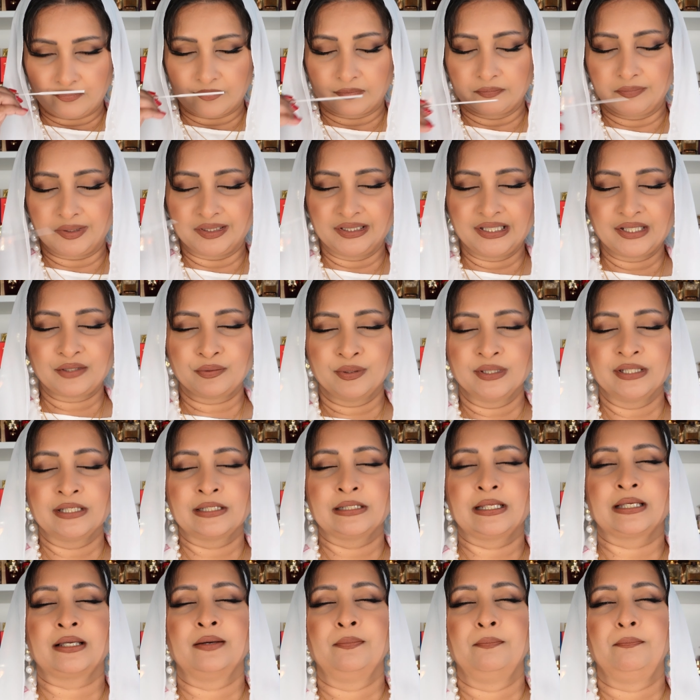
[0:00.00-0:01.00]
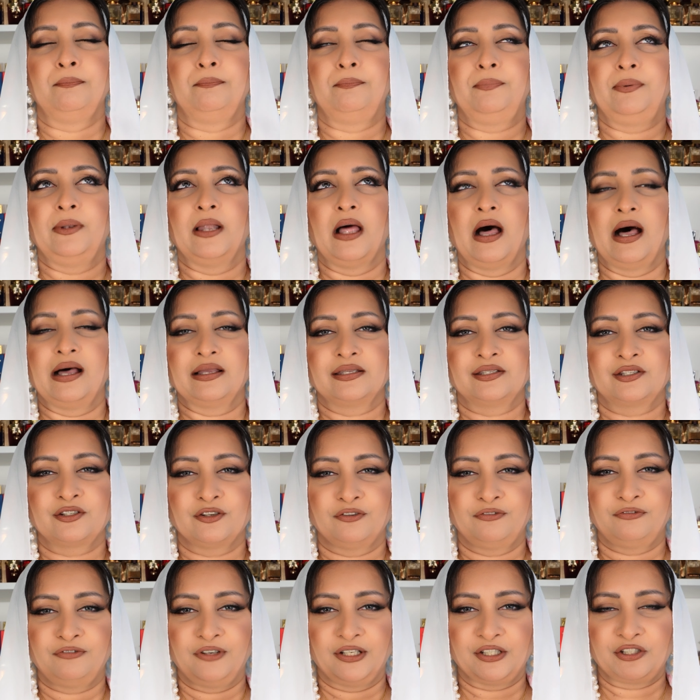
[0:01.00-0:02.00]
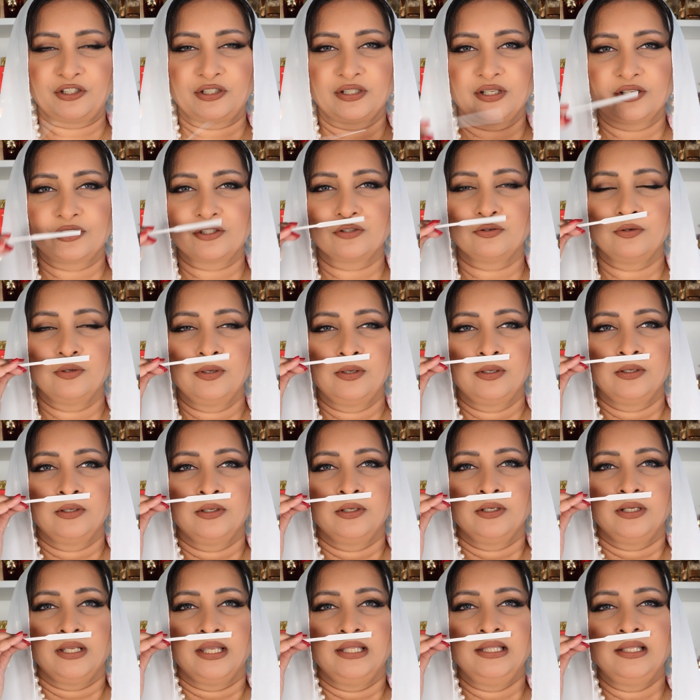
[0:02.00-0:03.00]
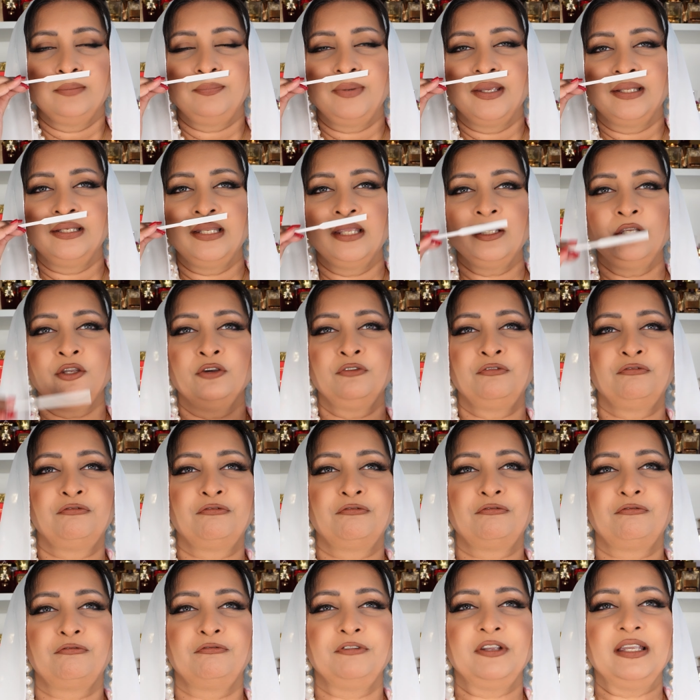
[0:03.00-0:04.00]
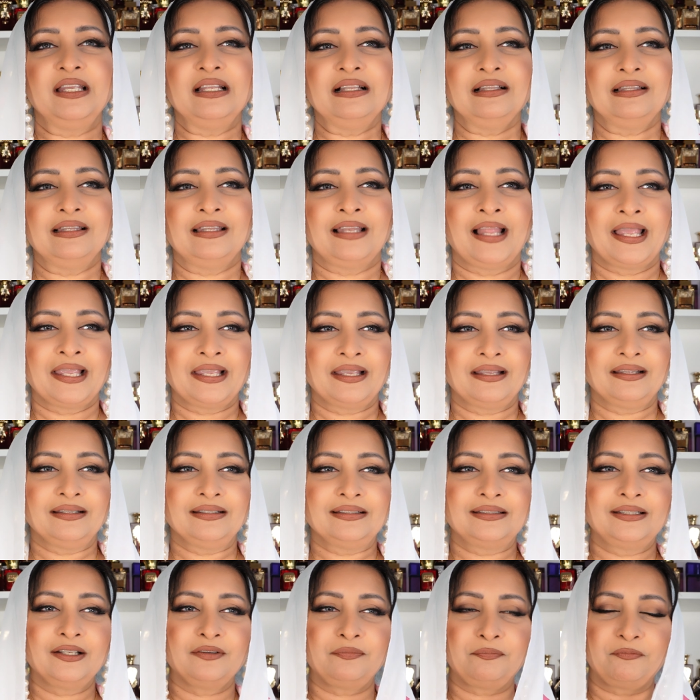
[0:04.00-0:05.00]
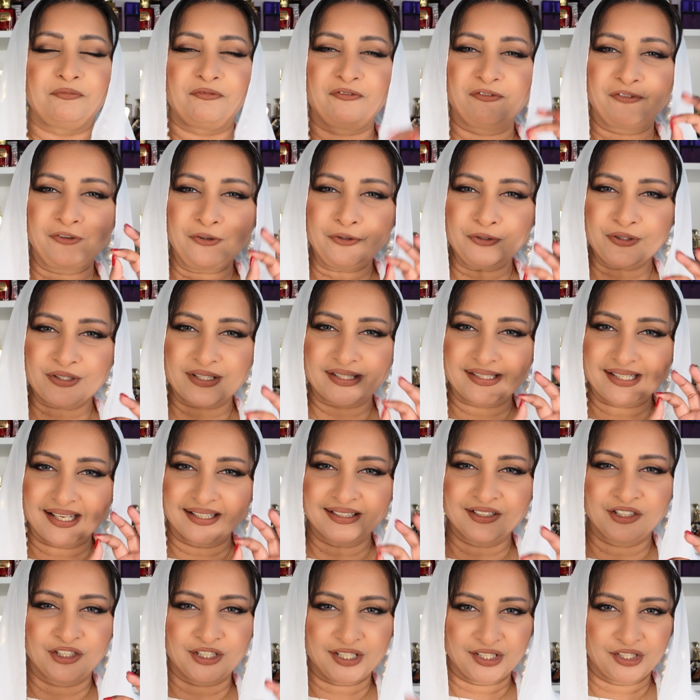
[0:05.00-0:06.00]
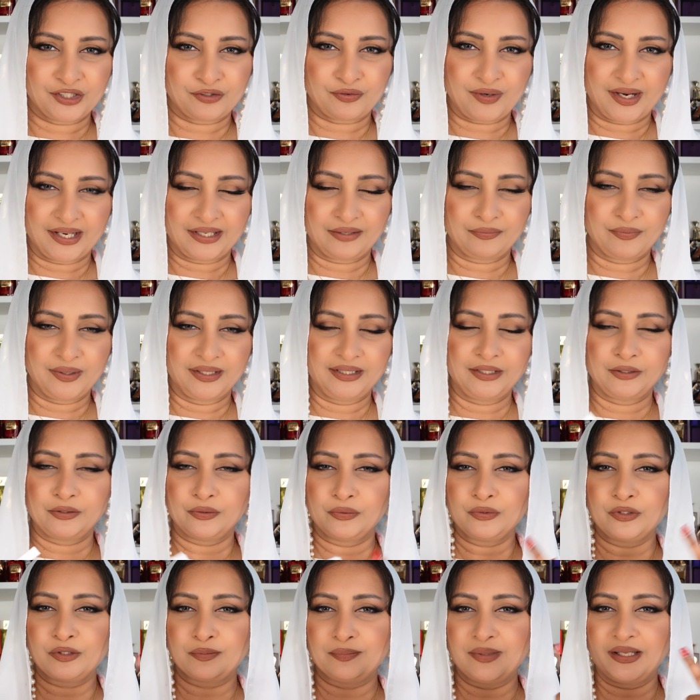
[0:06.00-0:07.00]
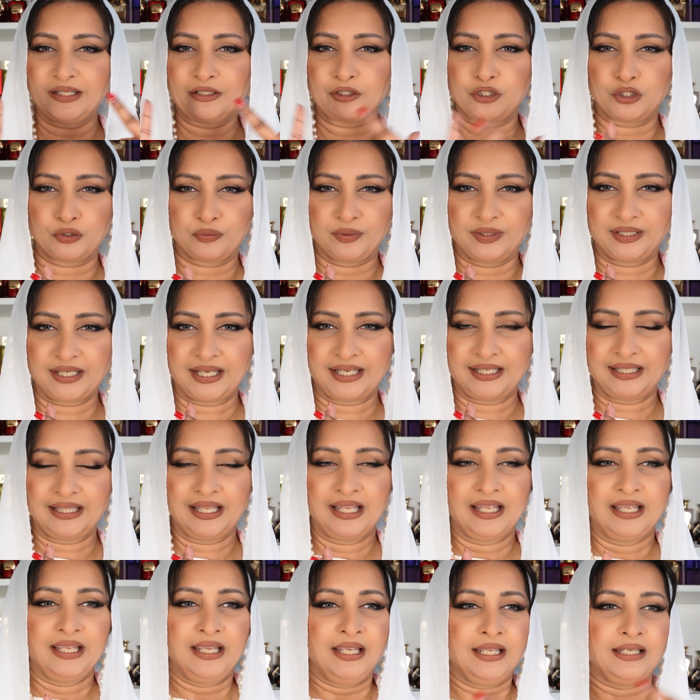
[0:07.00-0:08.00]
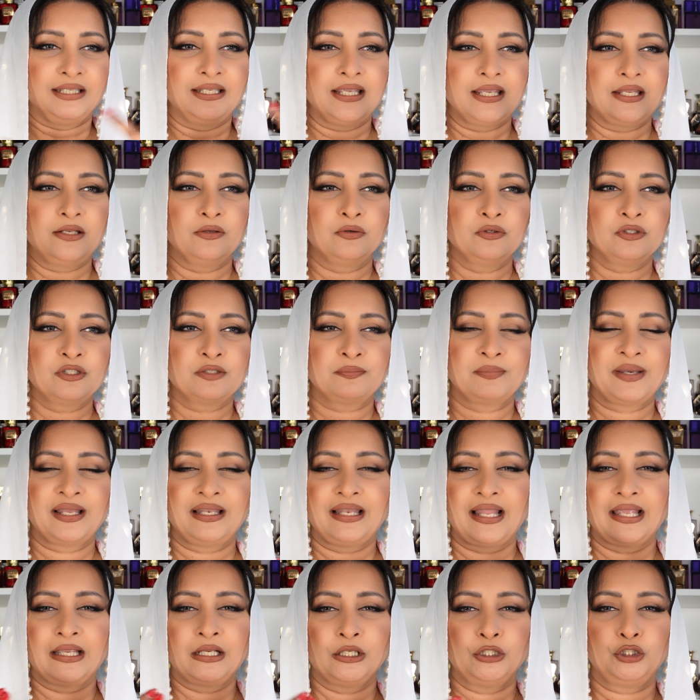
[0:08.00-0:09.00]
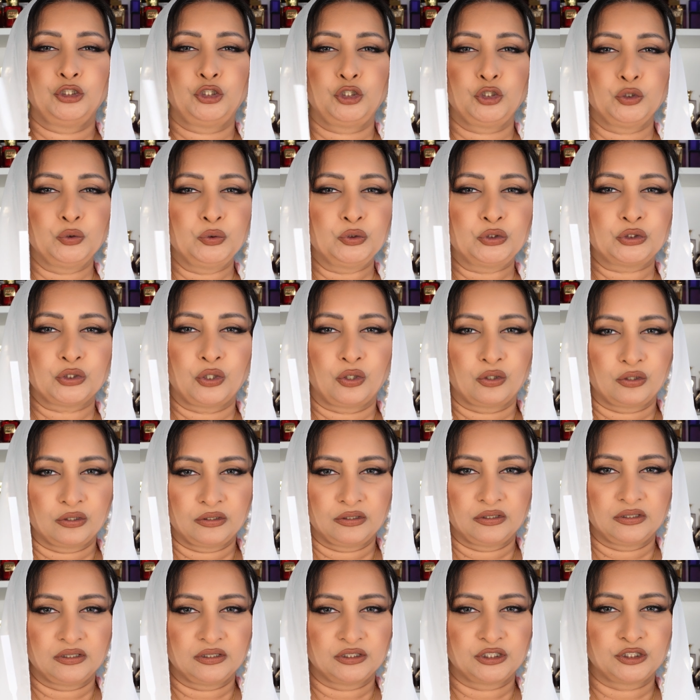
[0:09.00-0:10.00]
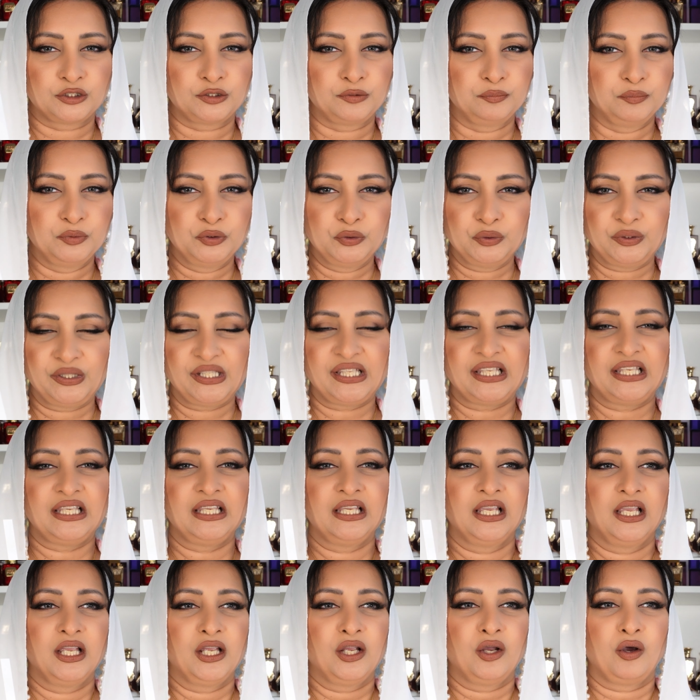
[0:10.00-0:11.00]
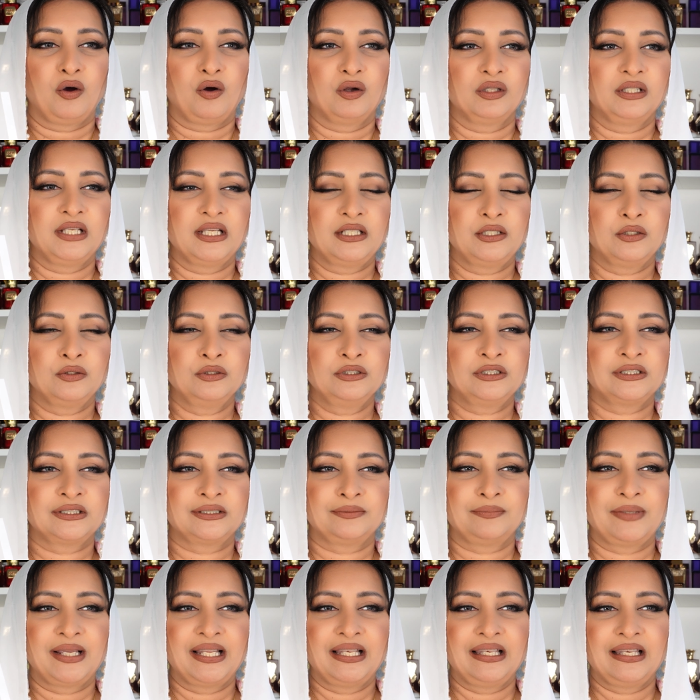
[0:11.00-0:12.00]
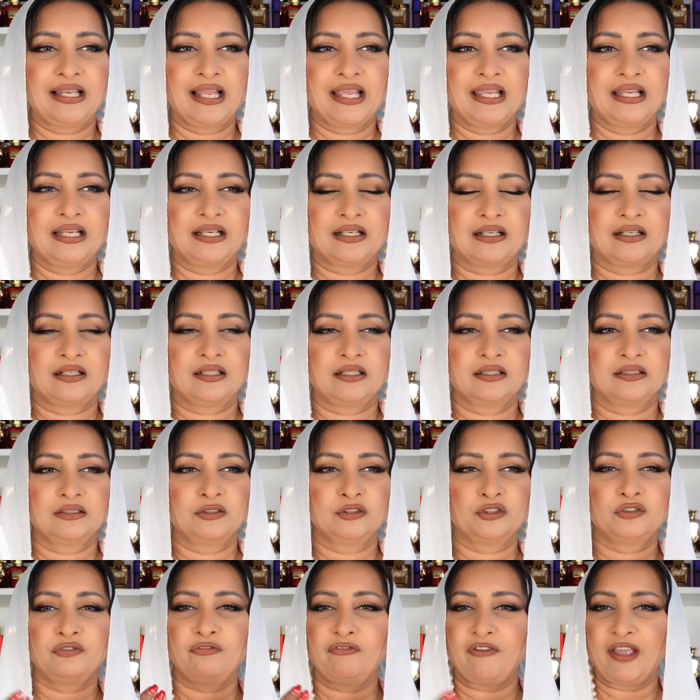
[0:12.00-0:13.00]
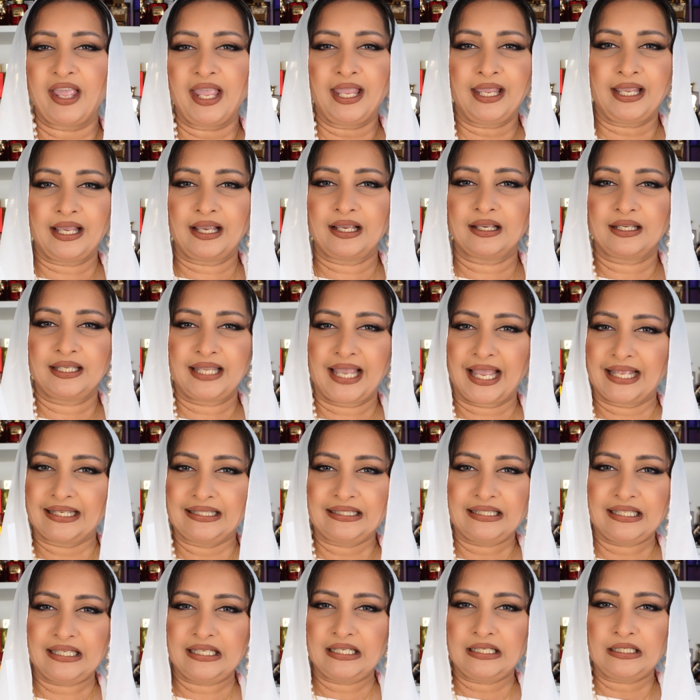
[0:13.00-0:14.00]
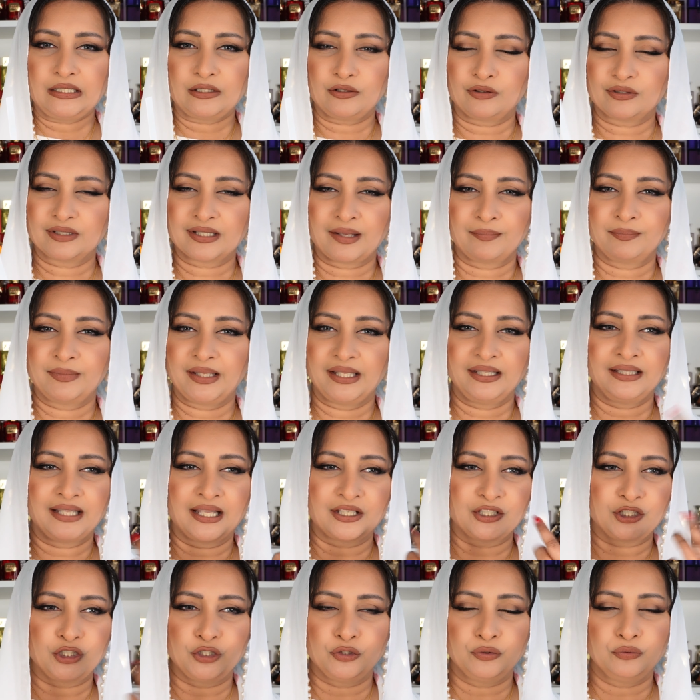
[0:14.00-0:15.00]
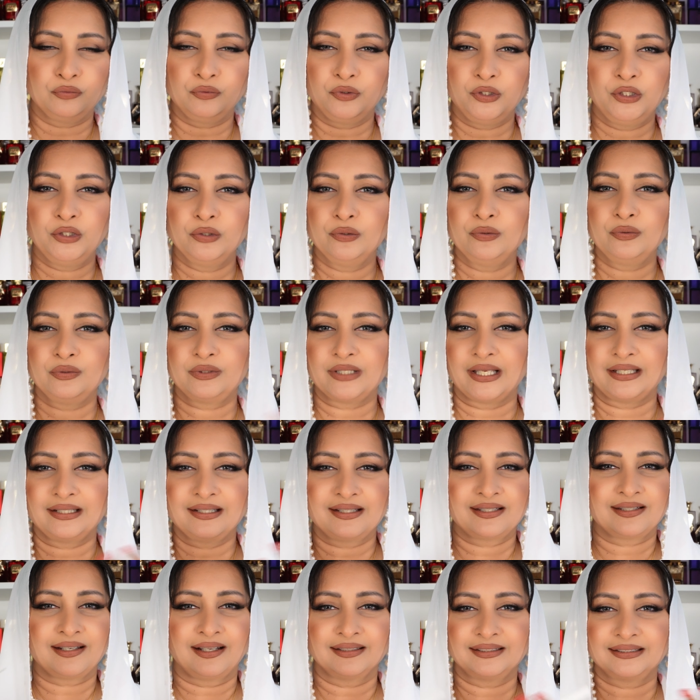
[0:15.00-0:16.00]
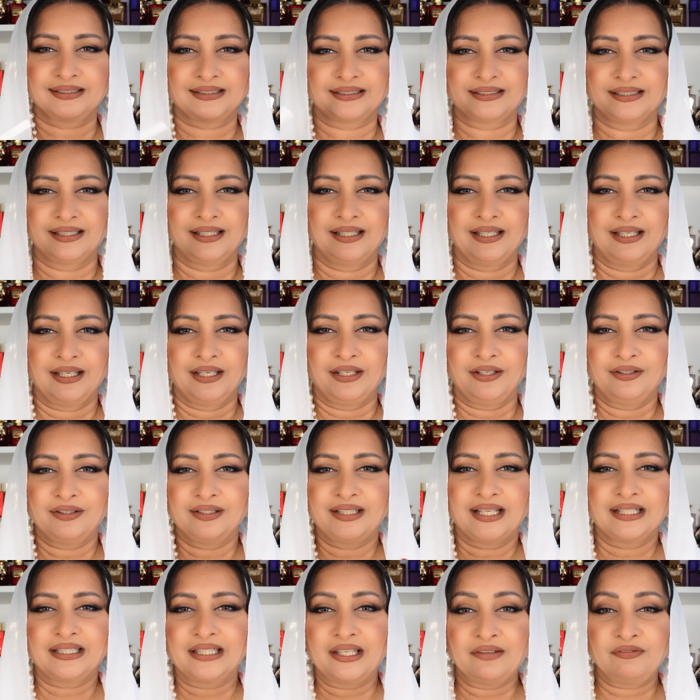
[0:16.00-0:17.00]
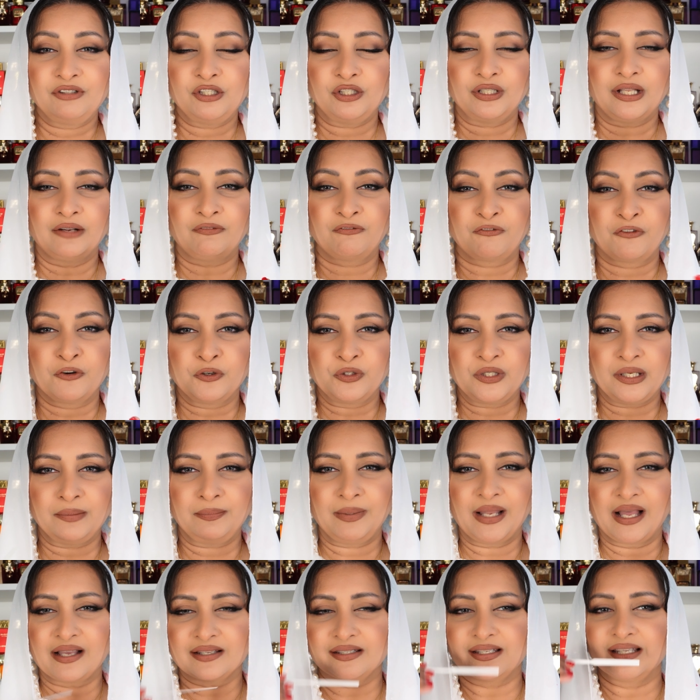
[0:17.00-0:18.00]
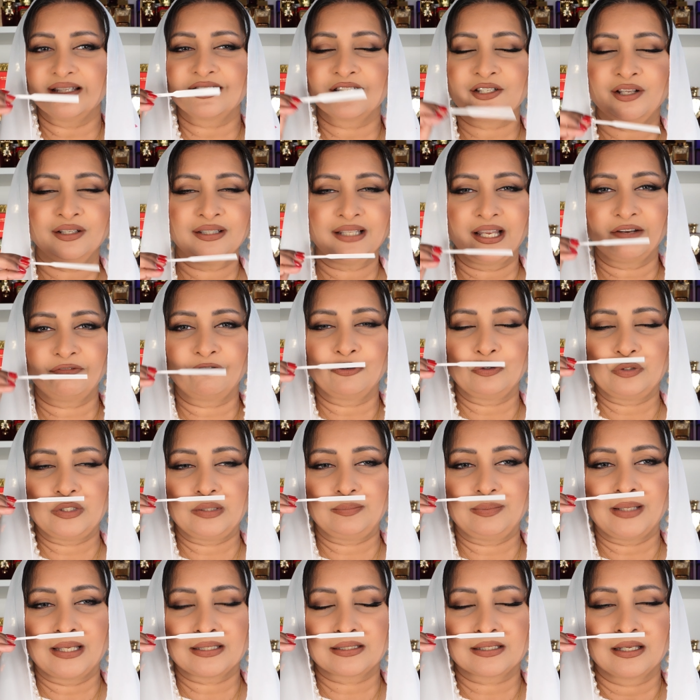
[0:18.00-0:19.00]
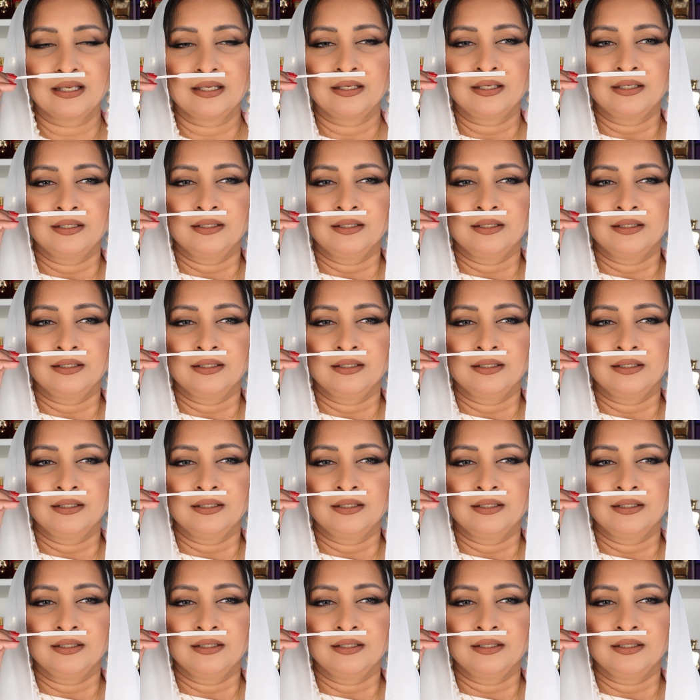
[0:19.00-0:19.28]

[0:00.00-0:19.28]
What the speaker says: But this one is like a blast of freshness. So in the beginning, you feel like the fruit's done just right, where they don't smell juvenile, they don't smell like a juice or a smoothie, or they don't smell like those fake candies or something that you use and it starts, you know, that gives you that fruity blast. It's not that fruity blast.